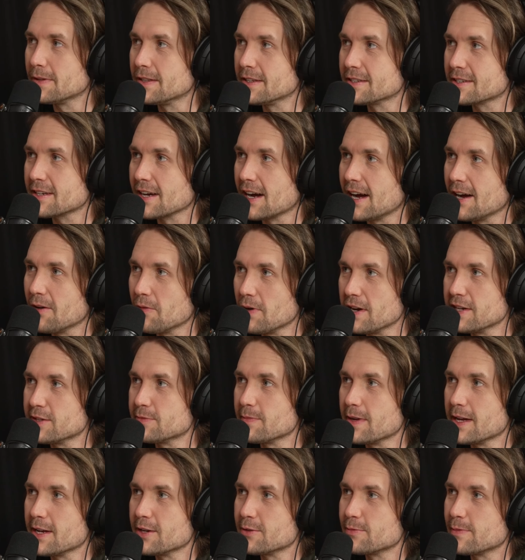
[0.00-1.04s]
of this guy at Waste
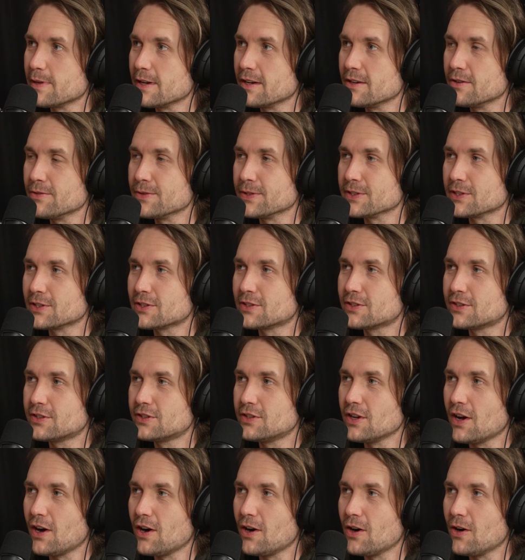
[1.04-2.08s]
Management who was
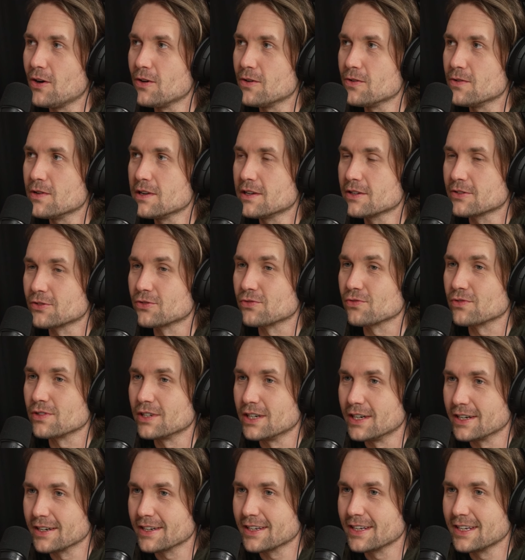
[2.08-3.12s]
so
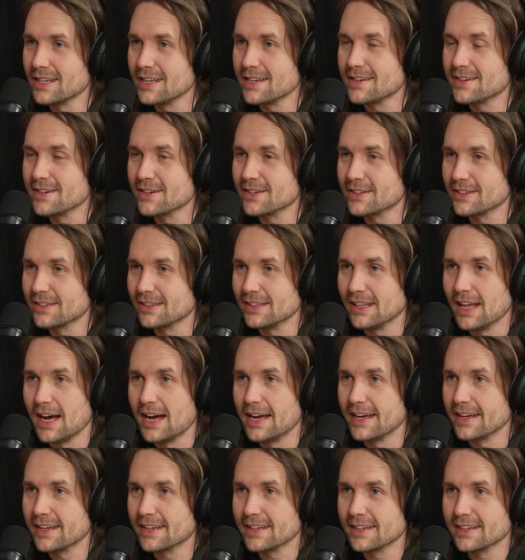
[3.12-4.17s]
drunk he couldn't
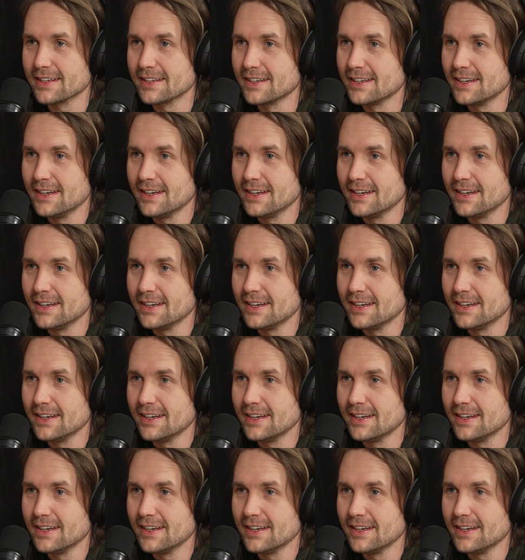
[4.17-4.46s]
like